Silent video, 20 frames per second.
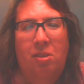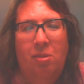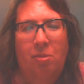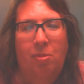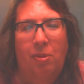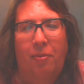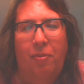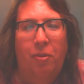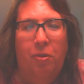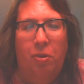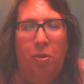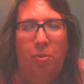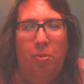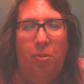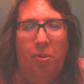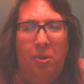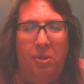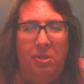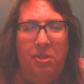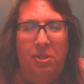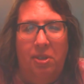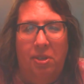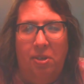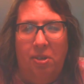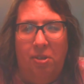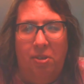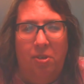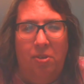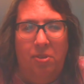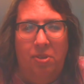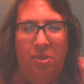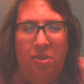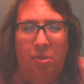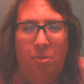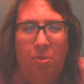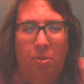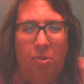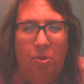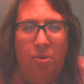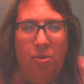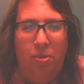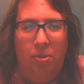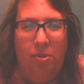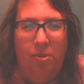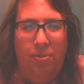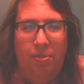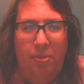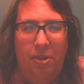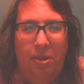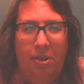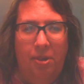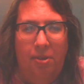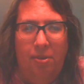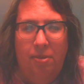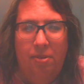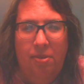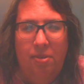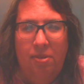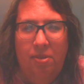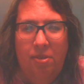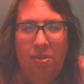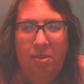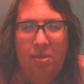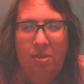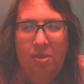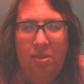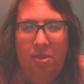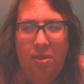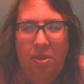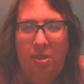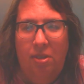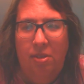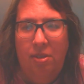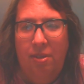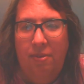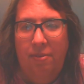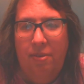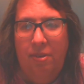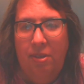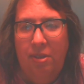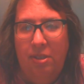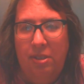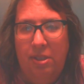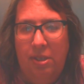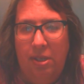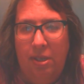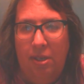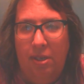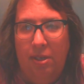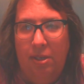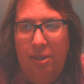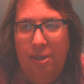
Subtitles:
My focal point's there, closing the portal up now. Thank you, have a nice day.